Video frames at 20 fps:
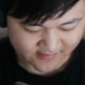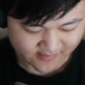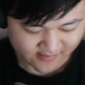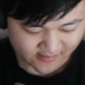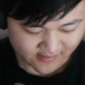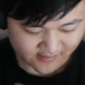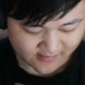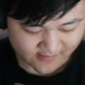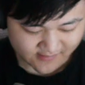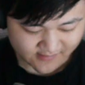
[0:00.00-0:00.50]

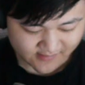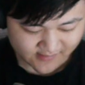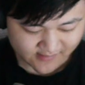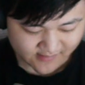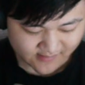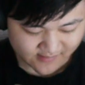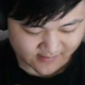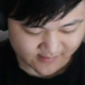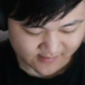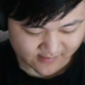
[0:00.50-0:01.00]

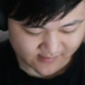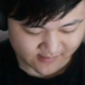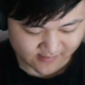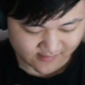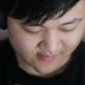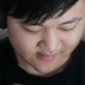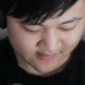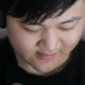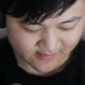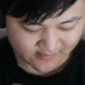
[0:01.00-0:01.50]

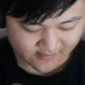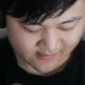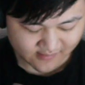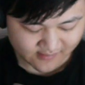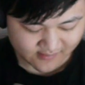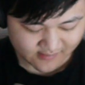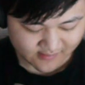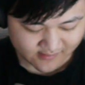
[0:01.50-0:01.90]
[no speech]